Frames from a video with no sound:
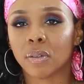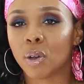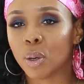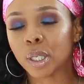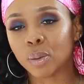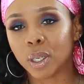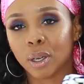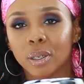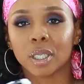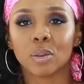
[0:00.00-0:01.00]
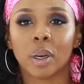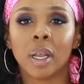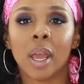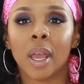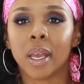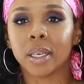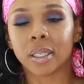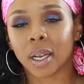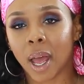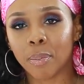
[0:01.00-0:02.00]
Of course, we know this one is
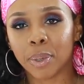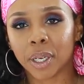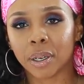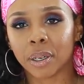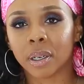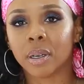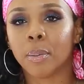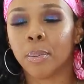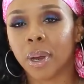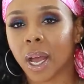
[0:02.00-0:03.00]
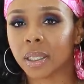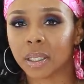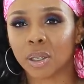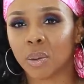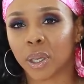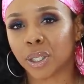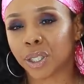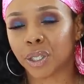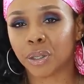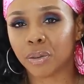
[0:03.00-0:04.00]
a lot bigger, but I still wanted to
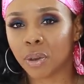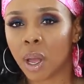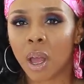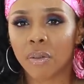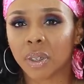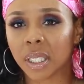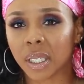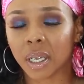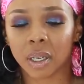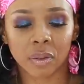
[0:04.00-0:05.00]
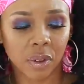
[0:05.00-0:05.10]
show you for the sake of the